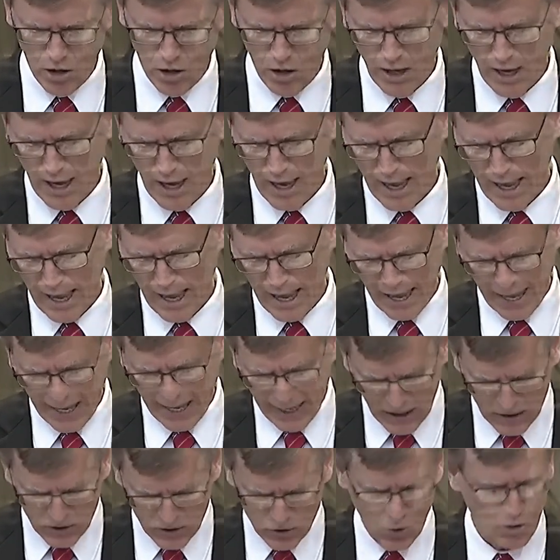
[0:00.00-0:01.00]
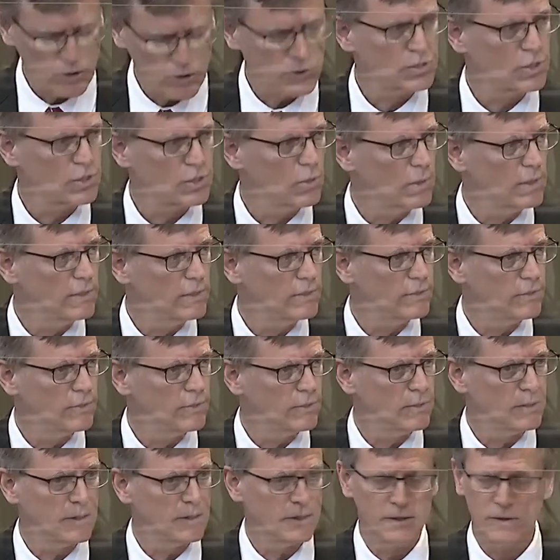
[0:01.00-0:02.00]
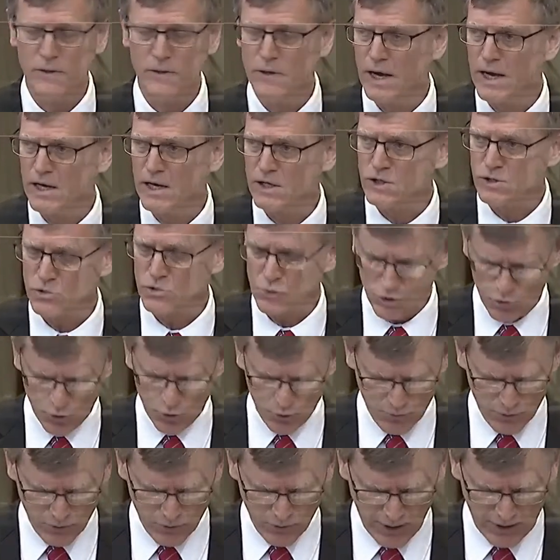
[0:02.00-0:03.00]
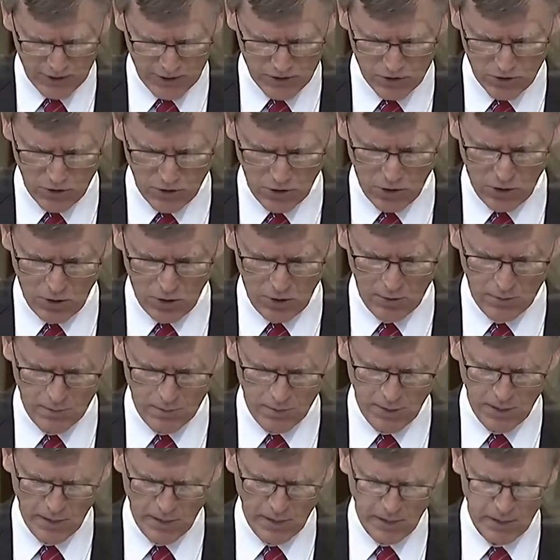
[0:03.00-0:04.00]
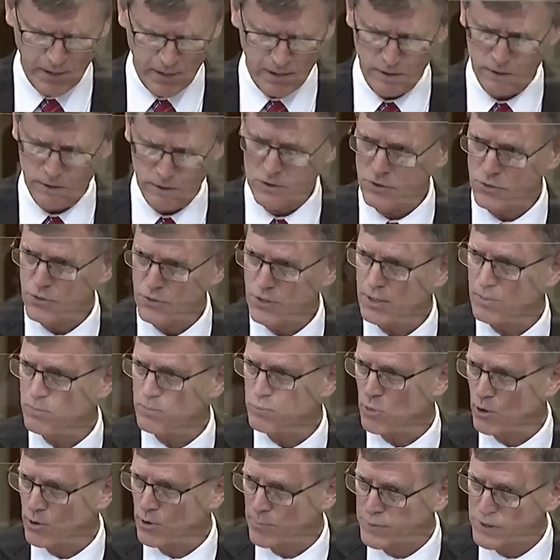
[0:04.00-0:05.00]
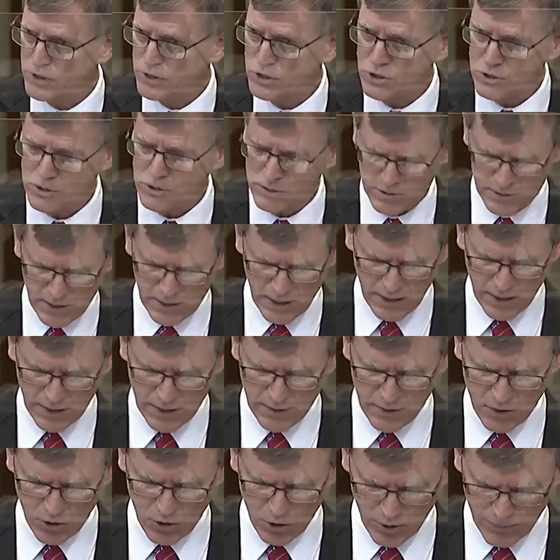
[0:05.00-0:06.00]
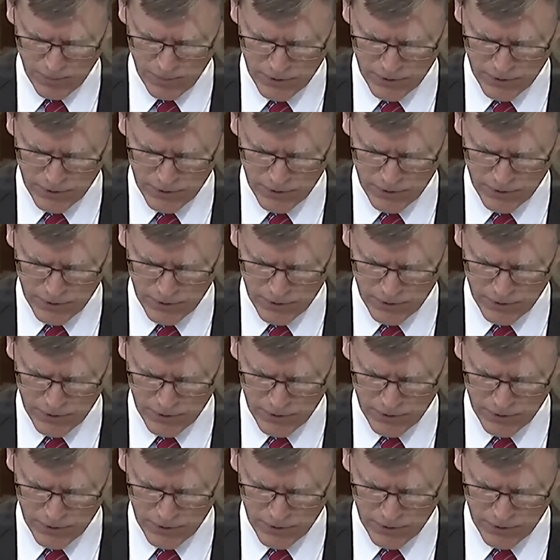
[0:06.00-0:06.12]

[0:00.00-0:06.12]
law and also under international human rights law, including prohibitions on